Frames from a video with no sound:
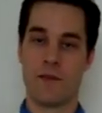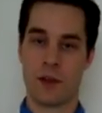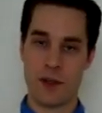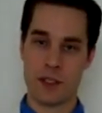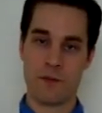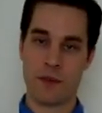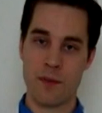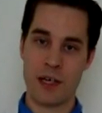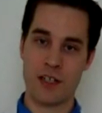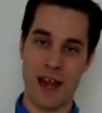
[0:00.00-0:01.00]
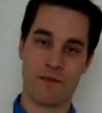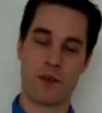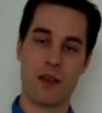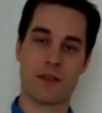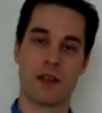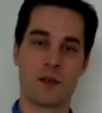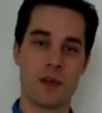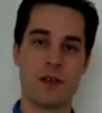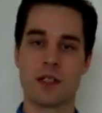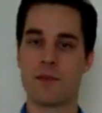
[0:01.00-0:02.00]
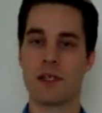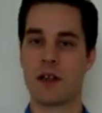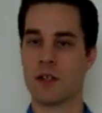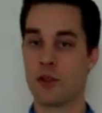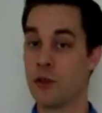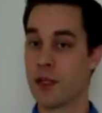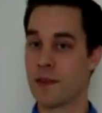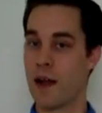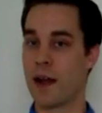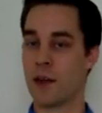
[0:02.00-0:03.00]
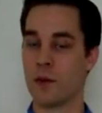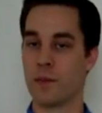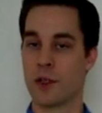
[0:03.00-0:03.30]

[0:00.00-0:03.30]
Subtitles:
If there is inflammation, and for other things, we use something called glutathione.